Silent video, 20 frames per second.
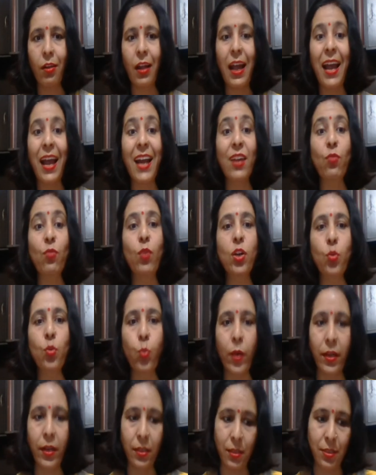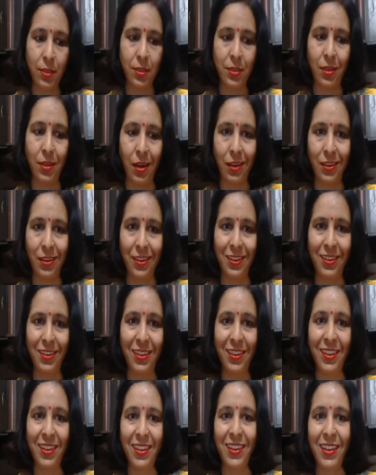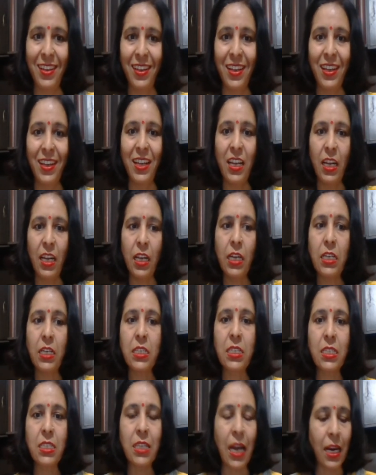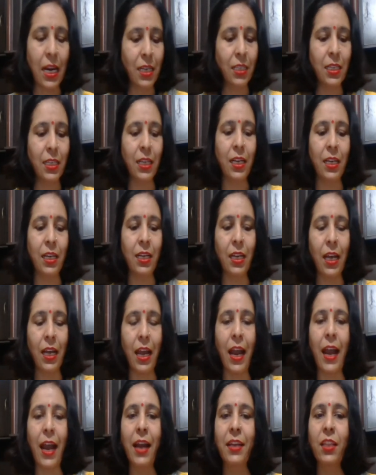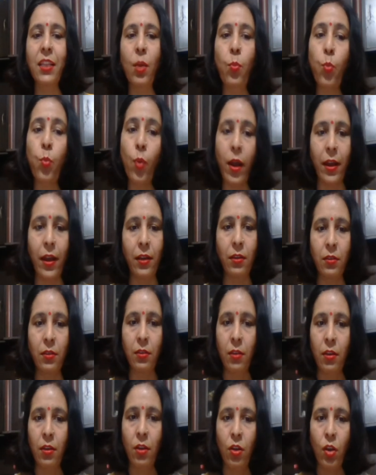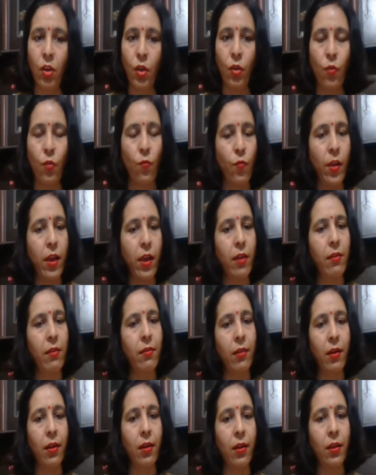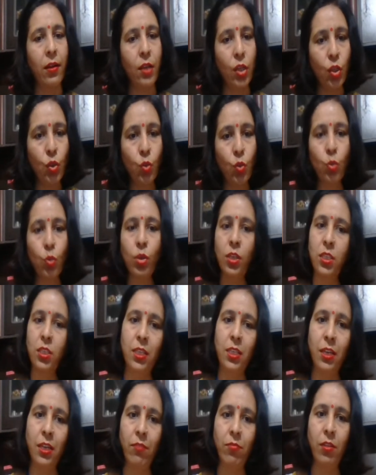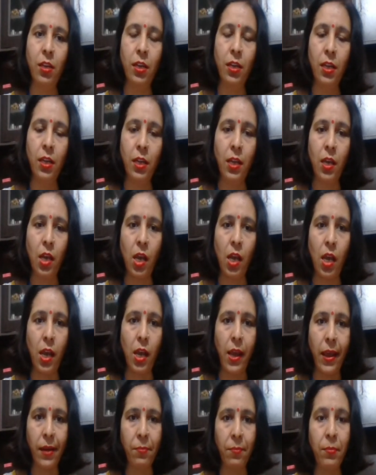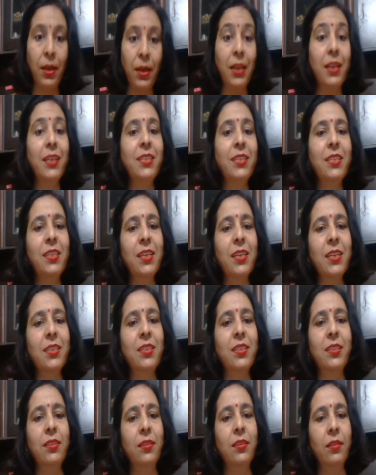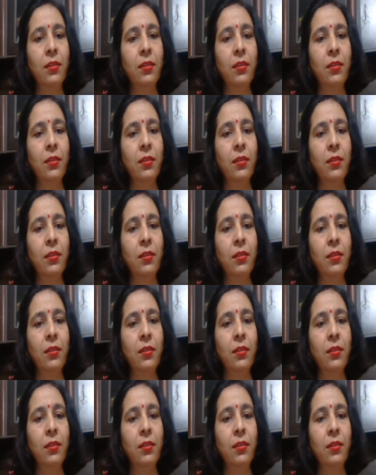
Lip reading: at what point it started? It started at the point where you received a malicious